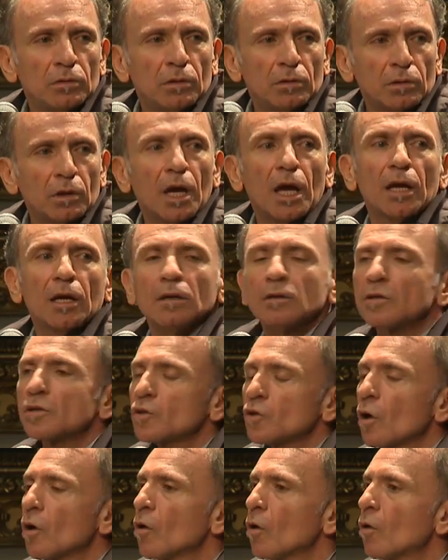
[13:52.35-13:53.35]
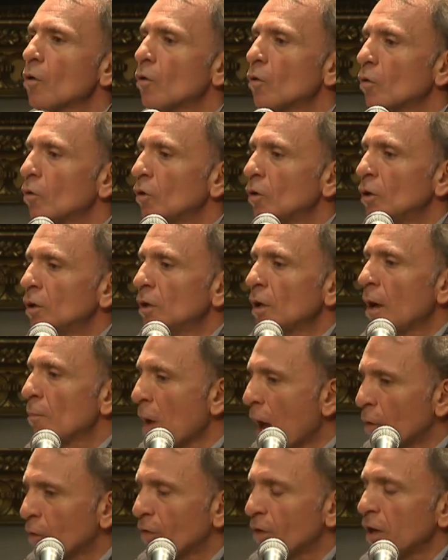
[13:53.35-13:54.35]
Okay, so I'm
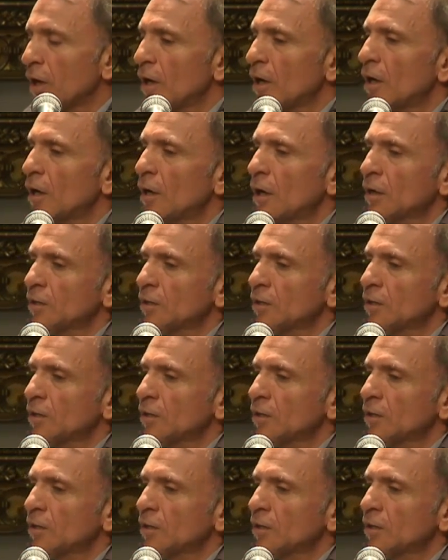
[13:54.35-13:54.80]
out there,